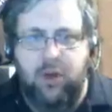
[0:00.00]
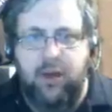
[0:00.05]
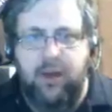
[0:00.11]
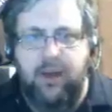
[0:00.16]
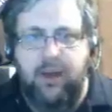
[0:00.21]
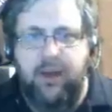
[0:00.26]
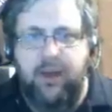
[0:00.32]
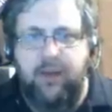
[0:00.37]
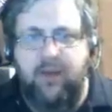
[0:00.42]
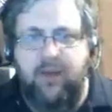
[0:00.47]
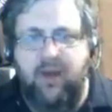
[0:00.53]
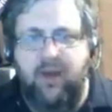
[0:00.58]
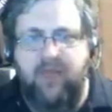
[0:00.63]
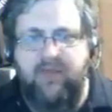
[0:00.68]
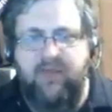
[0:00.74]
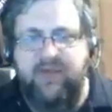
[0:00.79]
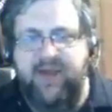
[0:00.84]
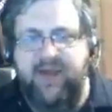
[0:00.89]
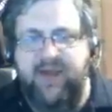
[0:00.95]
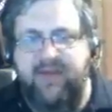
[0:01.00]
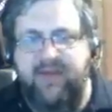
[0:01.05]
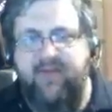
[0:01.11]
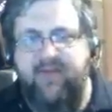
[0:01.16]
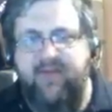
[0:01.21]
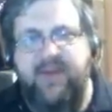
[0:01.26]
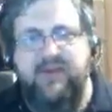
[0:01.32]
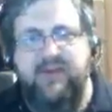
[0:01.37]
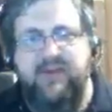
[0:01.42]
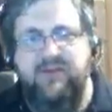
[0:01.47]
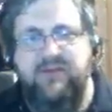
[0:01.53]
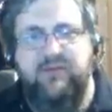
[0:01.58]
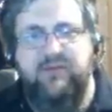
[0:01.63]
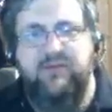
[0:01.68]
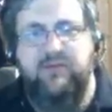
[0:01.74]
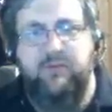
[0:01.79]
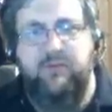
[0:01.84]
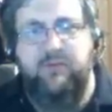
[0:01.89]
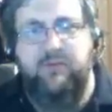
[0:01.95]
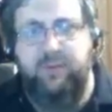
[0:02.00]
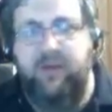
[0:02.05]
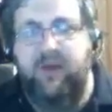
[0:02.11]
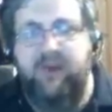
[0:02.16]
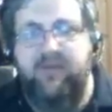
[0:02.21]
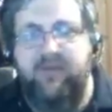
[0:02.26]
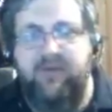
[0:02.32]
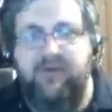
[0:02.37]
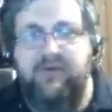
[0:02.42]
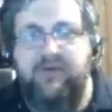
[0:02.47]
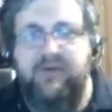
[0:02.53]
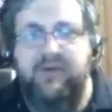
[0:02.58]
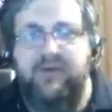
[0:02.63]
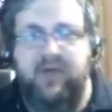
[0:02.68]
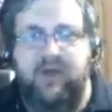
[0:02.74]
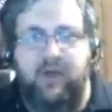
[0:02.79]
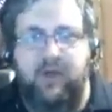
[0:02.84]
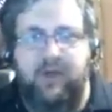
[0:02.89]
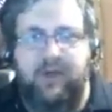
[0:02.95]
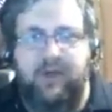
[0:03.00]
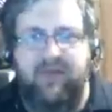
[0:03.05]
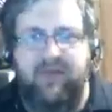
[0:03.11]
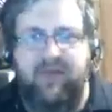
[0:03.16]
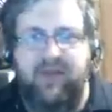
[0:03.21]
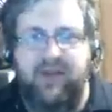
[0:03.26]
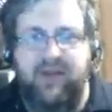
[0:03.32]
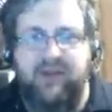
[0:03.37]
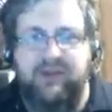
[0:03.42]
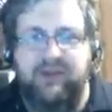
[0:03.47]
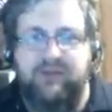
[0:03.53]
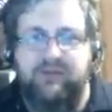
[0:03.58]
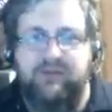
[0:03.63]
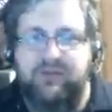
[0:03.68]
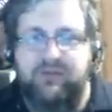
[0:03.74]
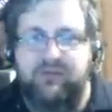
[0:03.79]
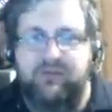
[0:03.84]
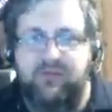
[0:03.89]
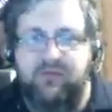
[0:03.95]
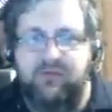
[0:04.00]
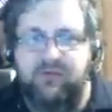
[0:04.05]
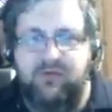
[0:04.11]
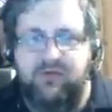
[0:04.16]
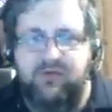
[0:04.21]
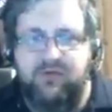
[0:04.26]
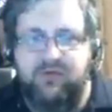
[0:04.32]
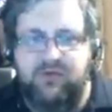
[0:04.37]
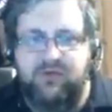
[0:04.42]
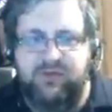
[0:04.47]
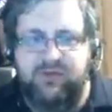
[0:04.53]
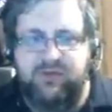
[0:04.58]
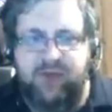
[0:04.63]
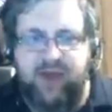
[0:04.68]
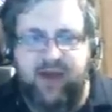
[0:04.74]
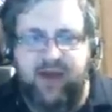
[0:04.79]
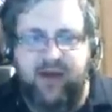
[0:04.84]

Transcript: I'm not even taking advantage. I'm not even using the combat advantage. I'm just smack.